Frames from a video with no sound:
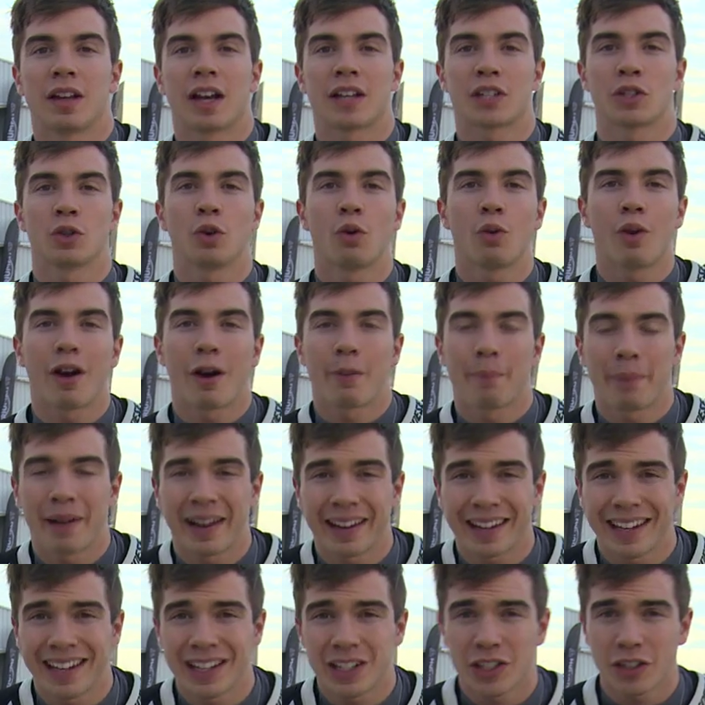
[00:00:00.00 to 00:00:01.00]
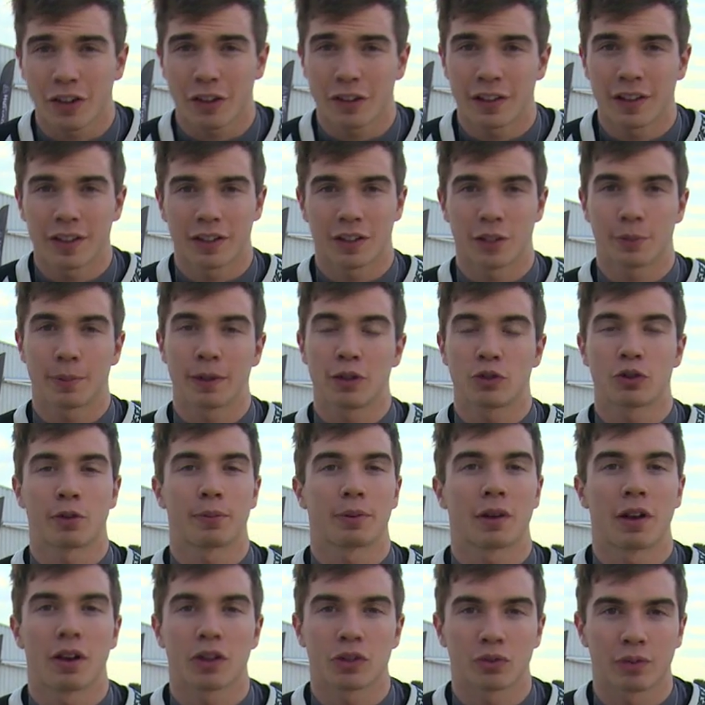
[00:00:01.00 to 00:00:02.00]
As an all-round package, I think the Speed
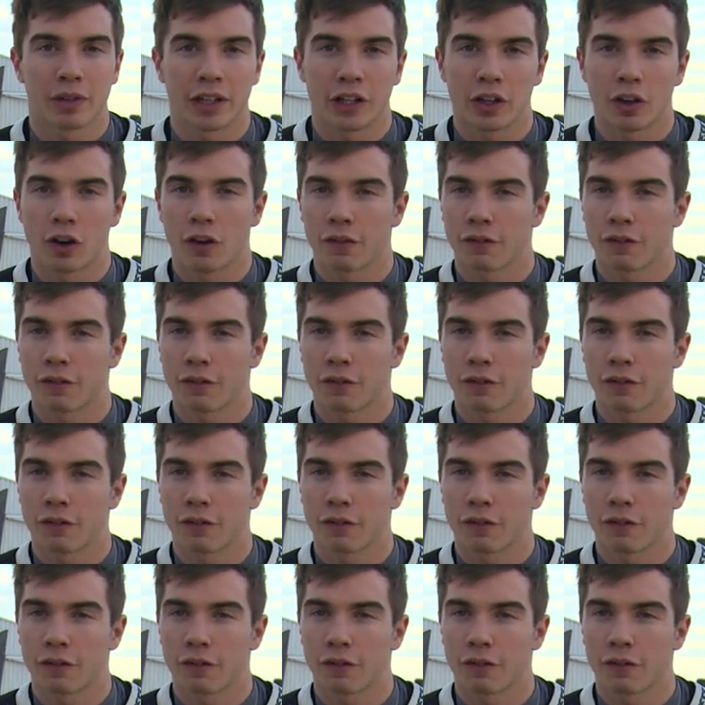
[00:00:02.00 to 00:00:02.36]
Triple R is a really good